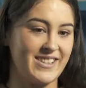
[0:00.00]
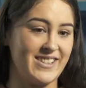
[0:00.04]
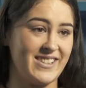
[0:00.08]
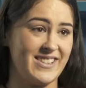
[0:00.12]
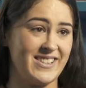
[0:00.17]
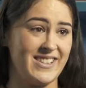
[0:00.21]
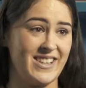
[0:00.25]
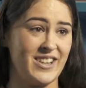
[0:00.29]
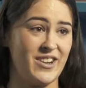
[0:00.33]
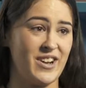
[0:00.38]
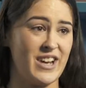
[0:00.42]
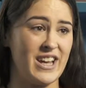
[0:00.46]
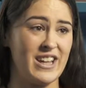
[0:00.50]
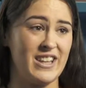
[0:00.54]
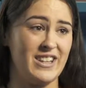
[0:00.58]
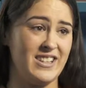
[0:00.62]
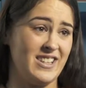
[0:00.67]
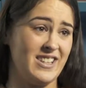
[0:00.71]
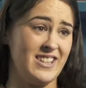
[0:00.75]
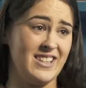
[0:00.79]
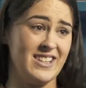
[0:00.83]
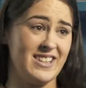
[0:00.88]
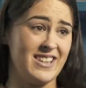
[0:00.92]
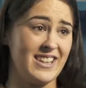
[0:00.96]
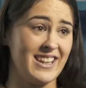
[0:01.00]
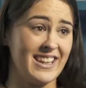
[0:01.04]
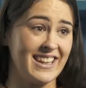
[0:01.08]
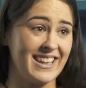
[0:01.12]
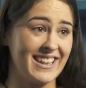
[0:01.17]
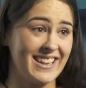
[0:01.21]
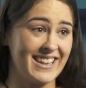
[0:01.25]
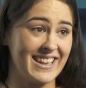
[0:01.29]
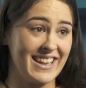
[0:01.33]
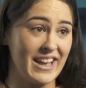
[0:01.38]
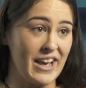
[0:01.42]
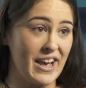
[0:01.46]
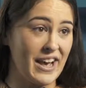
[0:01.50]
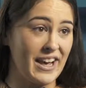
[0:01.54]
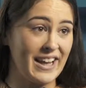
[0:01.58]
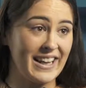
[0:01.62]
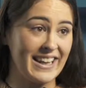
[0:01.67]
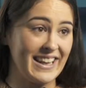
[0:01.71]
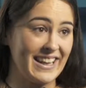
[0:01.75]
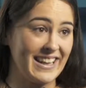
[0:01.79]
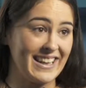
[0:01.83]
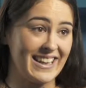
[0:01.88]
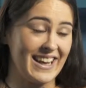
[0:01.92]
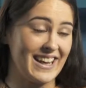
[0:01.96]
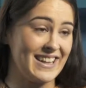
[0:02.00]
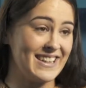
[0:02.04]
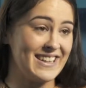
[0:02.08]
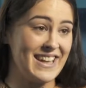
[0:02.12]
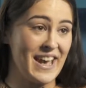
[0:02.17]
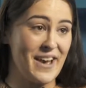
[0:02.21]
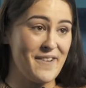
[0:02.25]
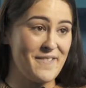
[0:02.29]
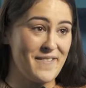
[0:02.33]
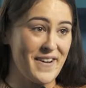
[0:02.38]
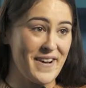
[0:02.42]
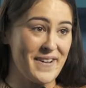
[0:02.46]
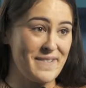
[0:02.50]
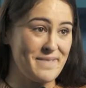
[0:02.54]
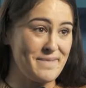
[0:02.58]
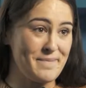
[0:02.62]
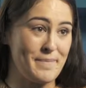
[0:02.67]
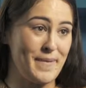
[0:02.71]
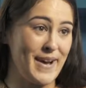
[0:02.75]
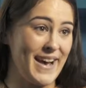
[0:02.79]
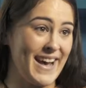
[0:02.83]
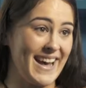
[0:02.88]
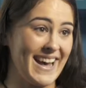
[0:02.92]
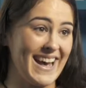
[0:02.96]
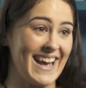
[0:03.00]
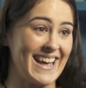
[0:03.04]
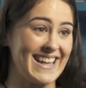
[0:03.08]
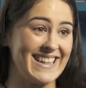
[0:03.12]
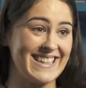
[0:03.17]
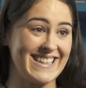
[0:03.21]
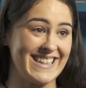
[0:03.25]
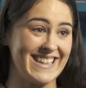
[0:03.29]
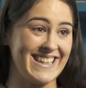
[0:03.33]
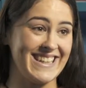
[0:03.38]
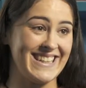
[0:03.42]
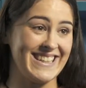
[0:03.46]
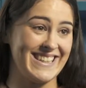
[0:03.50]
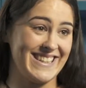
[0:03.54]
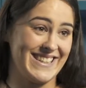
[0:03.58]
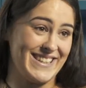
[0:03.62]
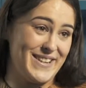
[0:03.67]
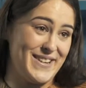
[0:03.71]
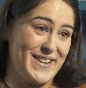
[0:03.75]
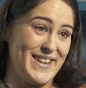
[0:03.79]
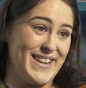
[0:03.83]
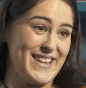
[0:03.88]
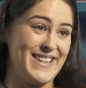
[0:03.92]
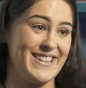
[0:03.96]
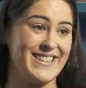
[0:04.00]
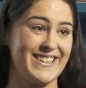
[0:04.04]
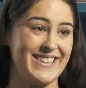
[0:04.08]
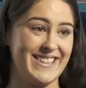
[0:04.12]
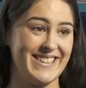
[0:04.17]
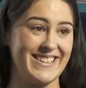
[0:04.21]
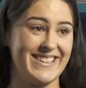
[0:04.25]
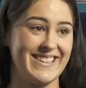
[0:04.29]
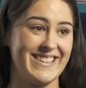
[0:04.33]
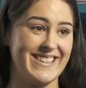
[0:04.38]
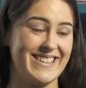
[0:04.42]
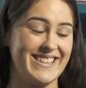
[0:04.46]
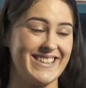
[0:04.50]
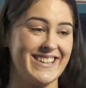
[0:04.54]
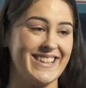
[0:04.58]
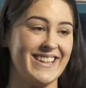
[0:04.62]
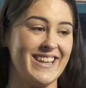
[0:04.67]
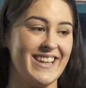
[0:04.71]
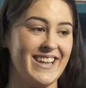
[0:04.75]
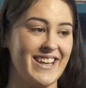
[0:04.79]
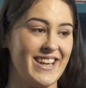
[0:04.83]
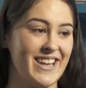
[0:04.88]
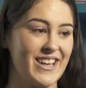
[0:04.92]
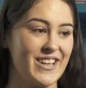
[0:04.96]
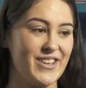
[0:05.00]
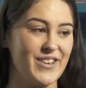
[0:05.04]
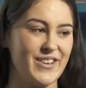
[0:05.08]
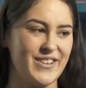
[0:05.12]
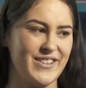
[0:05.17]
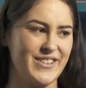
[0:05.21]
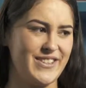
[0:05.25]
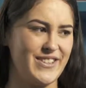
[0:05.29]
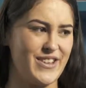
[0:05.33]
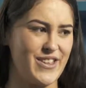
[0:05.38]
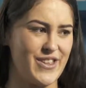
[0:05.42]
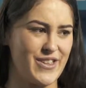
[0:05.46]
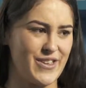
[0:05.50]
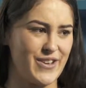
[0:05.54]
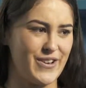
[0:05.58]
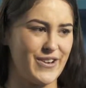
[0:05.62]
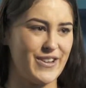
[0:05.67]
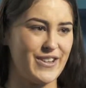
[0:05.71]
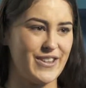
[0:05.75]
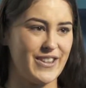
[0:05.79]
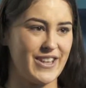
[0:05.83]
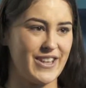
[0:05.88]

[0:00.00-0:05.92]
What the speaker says: As I said, I didn't think I'd get one, but I did, so it just goes to show